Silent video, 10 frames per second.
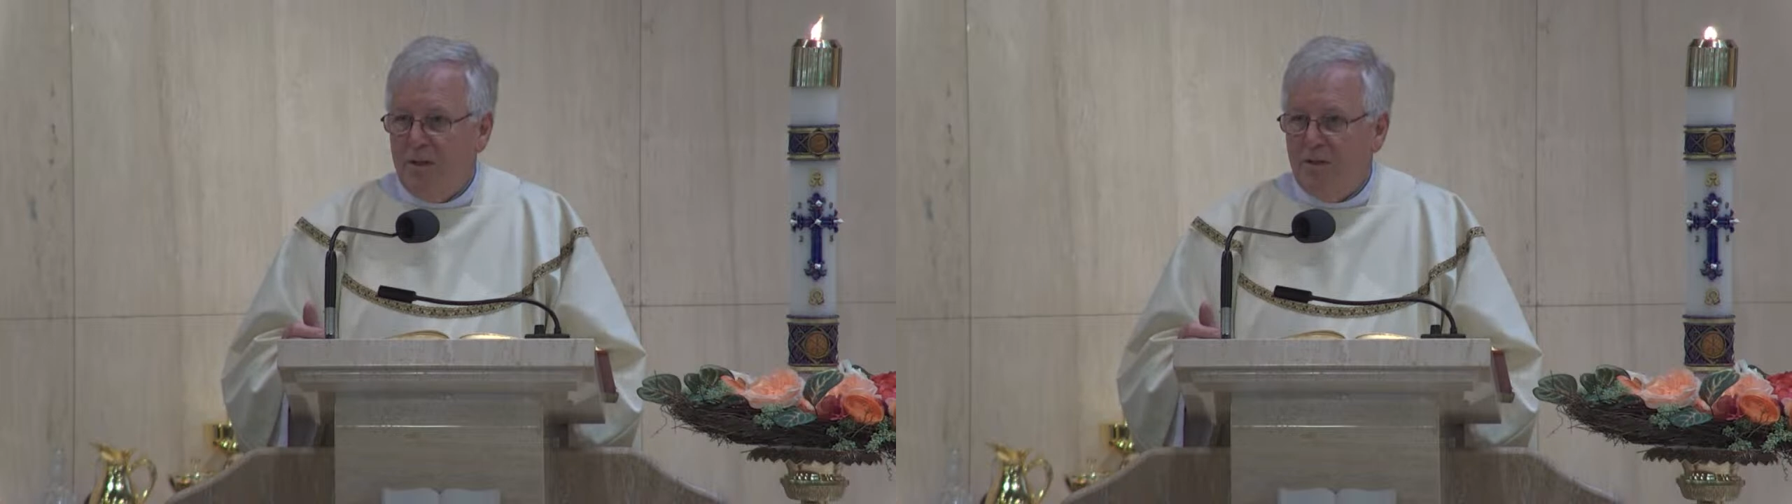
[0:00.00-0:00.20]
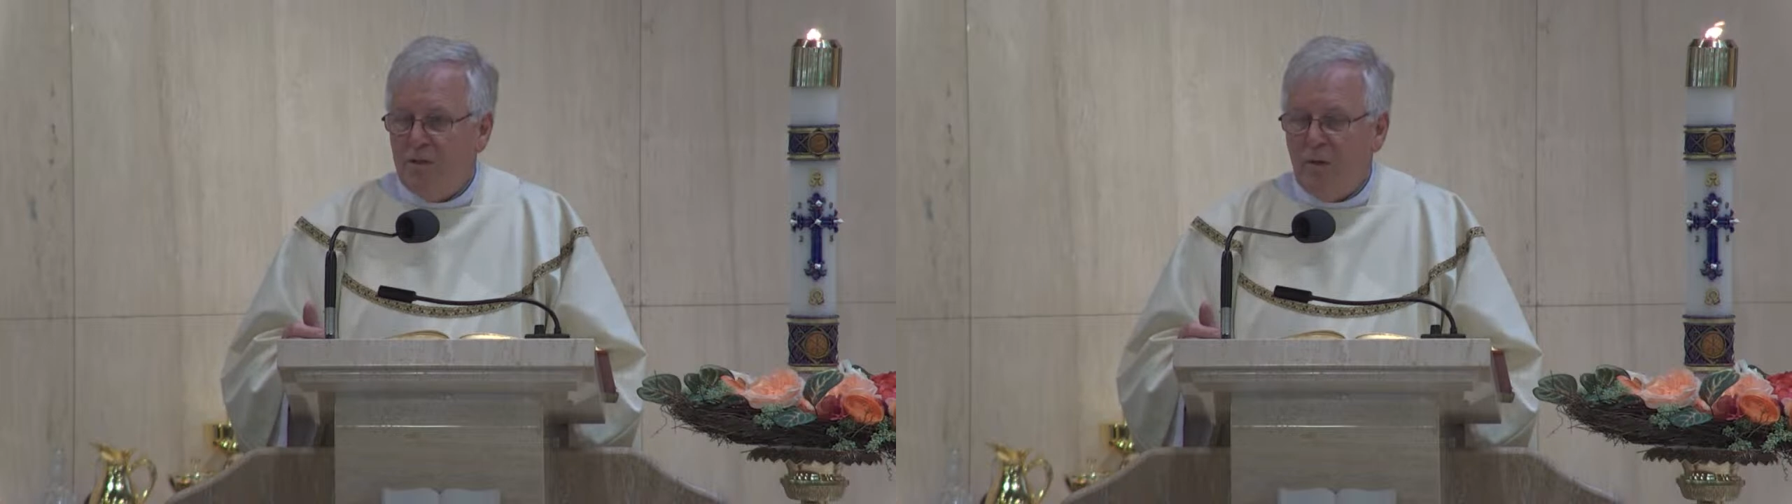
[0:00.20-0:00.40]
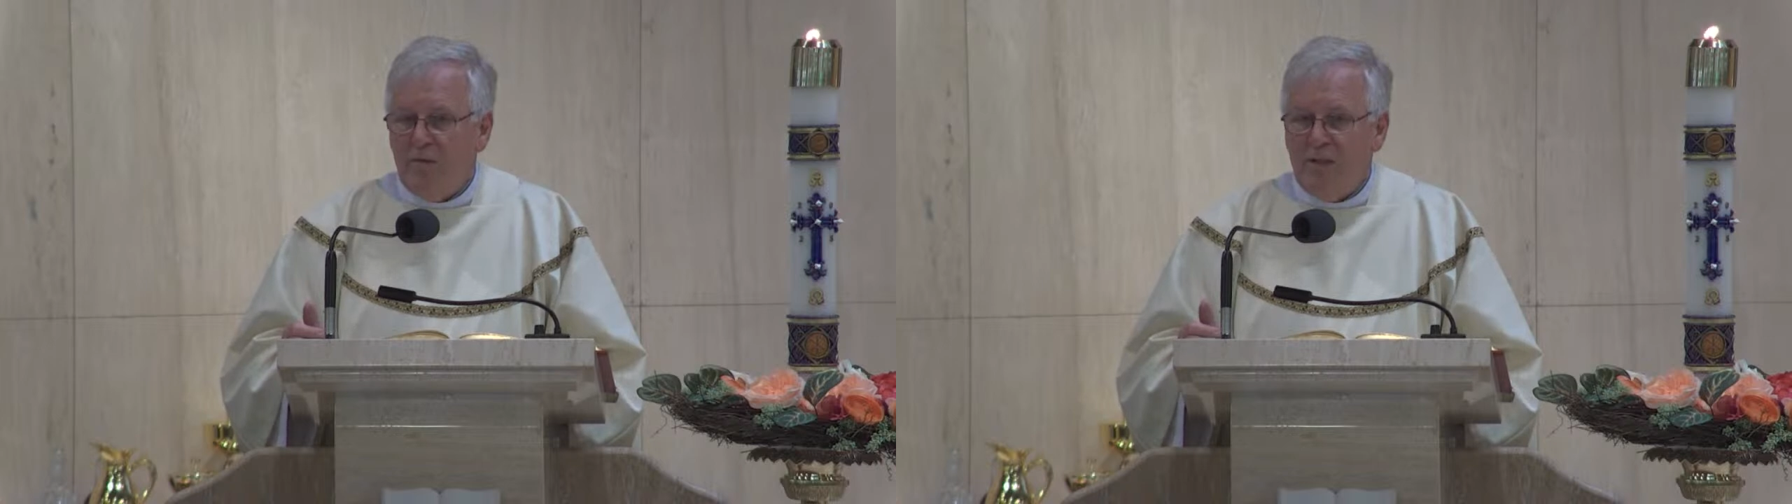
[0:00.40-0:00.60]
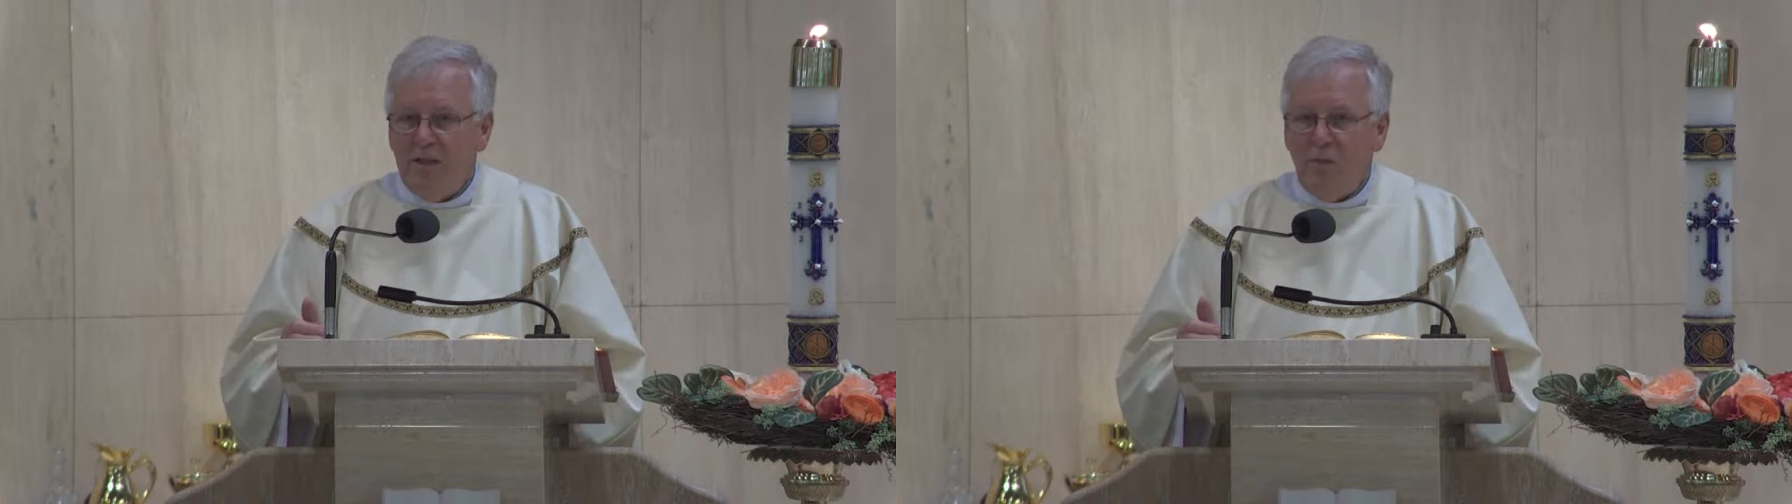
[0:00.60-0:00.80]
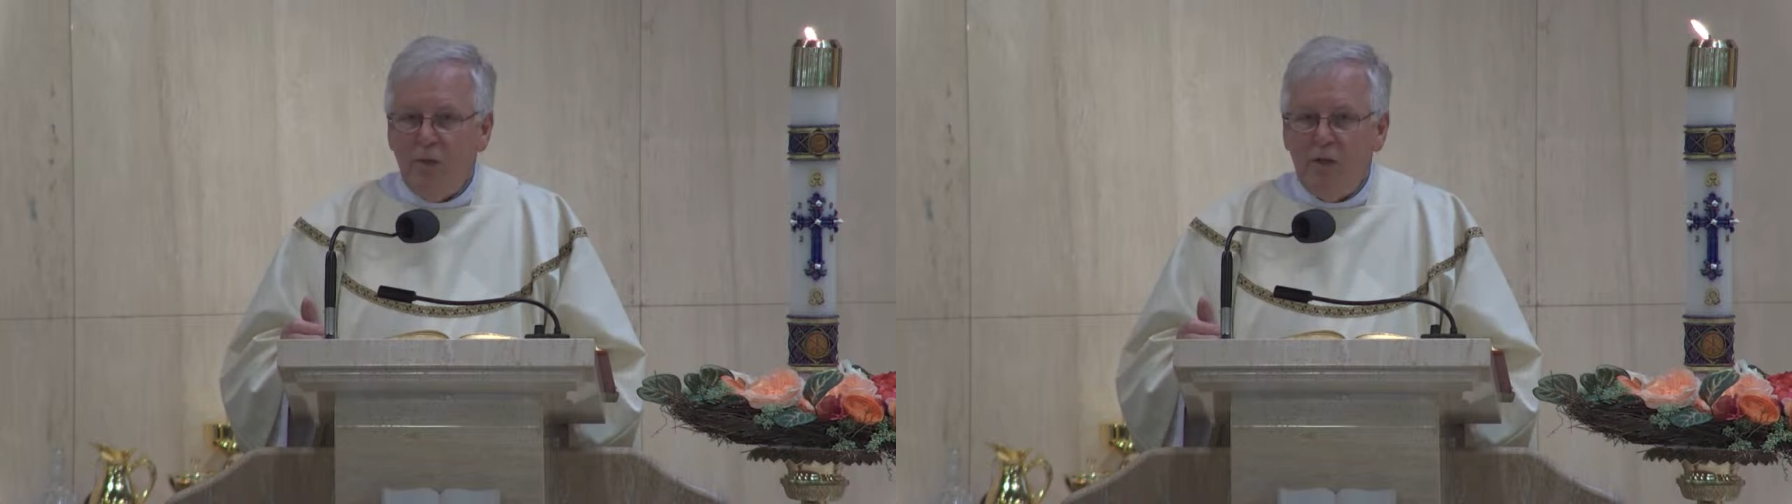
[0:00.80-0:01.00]
So
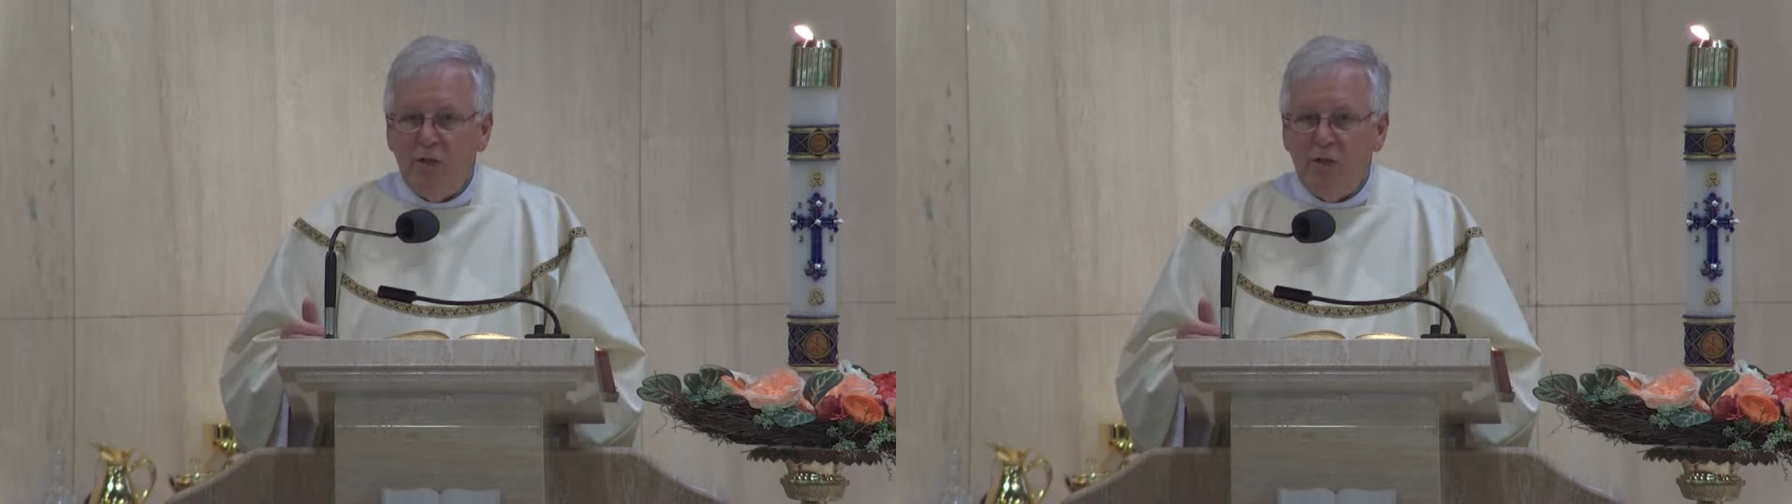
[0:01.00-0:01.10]
everything we